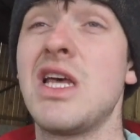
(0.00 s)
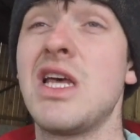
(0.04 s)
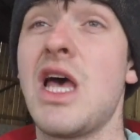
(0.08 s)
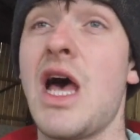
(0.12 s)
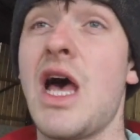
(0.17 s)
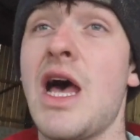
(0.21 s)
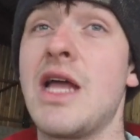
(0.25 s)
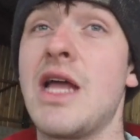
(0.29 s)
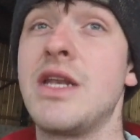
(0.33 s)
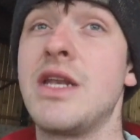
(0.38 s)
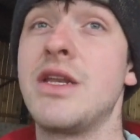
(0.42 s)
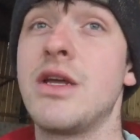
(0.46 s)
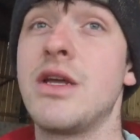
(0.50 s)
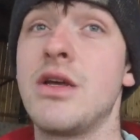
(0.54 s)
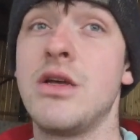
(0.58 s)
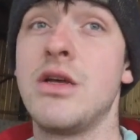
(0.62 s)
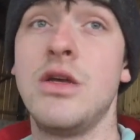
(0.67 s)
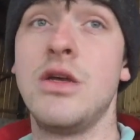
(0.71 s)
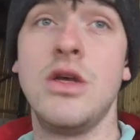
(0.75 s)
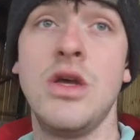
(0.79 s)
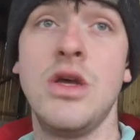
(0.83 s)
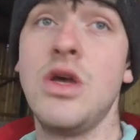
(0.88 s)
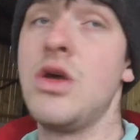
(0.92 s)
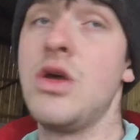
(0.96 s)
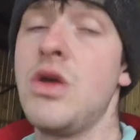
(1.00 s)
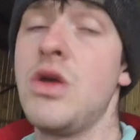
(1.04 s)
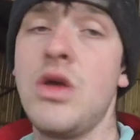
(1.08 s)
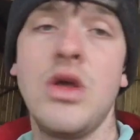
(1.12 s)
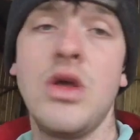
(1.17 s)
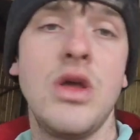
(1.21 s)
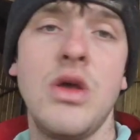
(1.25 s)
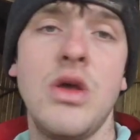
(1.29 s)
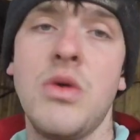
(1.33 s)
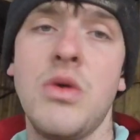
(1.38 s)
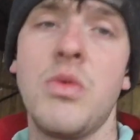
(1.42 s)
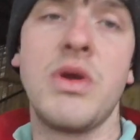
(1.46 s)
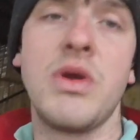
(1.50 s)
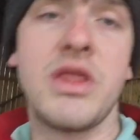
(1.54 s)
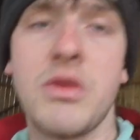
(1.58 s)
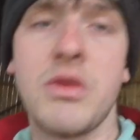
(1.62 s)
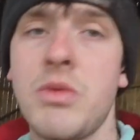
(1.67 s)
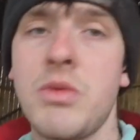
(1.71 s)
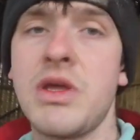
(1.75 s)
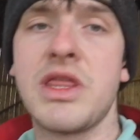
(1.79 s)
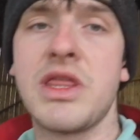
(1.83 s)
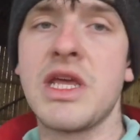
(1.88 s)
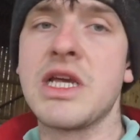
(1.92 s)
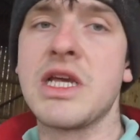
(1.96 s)
and
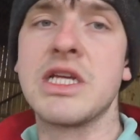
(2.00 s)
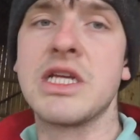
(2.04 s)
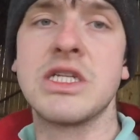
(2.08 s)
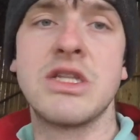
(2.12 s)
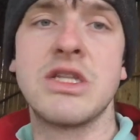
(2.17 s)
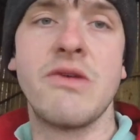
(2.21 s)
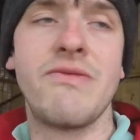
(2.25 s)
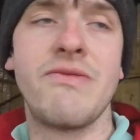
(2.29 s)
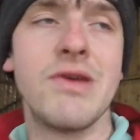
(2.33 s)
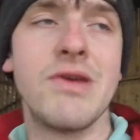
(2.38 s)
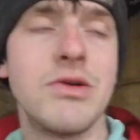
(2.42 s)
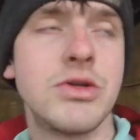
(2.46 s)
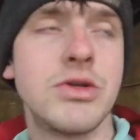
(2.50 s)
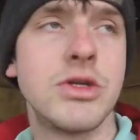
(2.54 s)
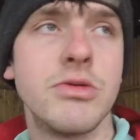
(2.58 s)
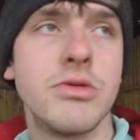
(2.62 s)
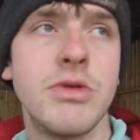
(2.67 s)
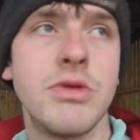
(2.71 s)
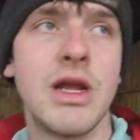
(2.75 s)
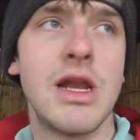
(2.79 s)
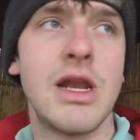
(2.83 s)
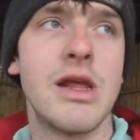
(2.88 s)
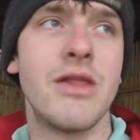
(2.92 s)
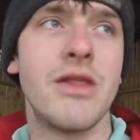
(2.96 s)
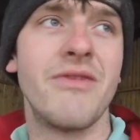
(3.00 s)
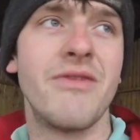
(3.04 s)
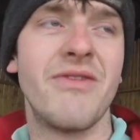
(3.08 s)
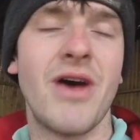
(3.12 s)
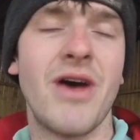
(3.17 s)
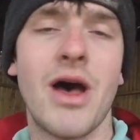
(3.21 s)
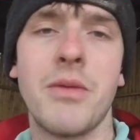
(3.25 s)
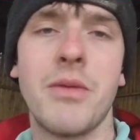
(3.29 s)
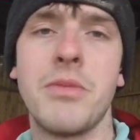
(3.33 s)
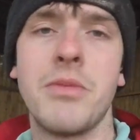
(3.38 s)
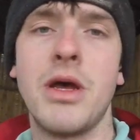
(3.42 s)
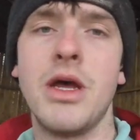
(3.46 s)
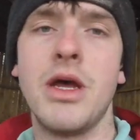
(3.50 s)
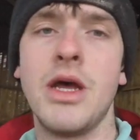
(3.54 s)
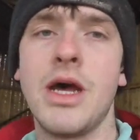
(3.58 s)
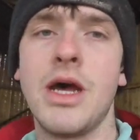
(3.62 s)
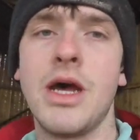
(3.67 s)
we think it's the future really of the farm.